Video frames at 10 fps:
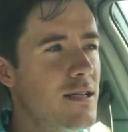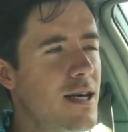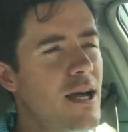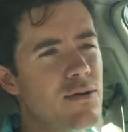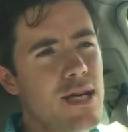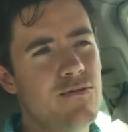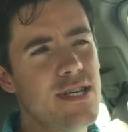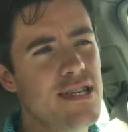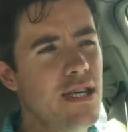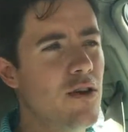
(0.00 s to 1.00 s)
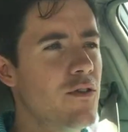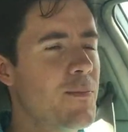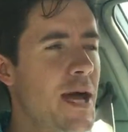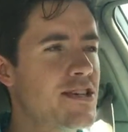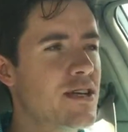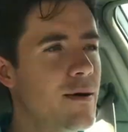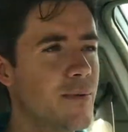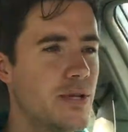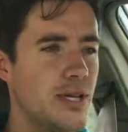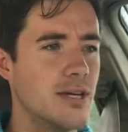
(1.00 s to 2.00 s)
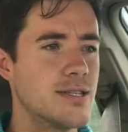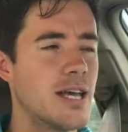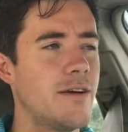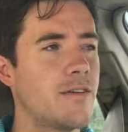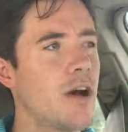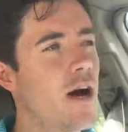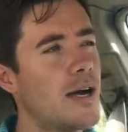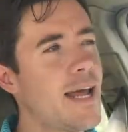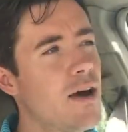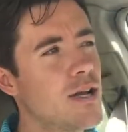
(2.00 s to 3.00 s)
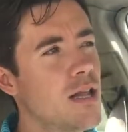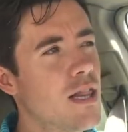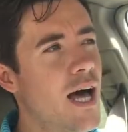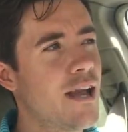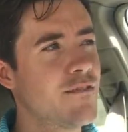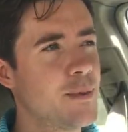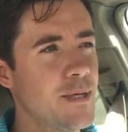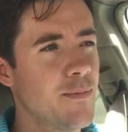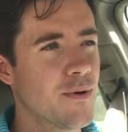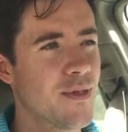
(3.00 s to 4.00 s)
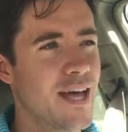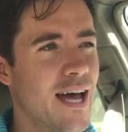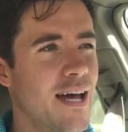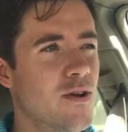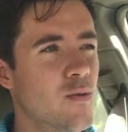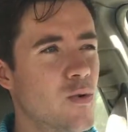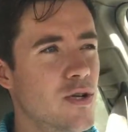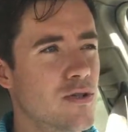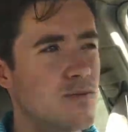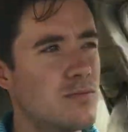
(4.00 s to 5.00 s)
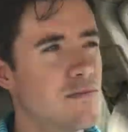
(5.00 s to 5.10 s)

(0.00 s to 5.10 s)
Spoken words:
and I would say recently over the past couple years, I've cut out a lot of people that were,